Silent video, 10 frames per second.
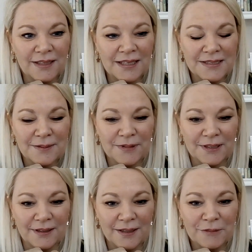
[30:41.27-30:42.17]
And that's
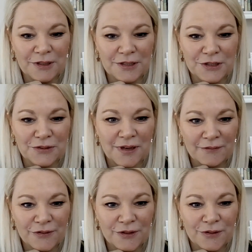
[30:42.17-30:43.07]
something that I'm going to do
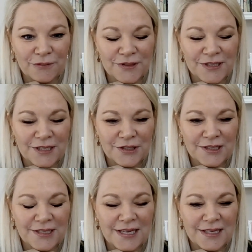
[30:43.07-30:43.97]
after our
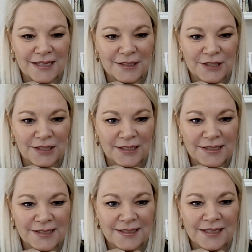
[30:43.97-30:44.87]
conversation today is actually
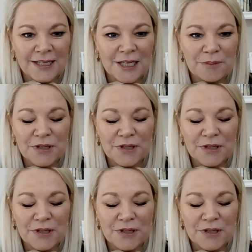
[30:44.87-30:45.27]
listen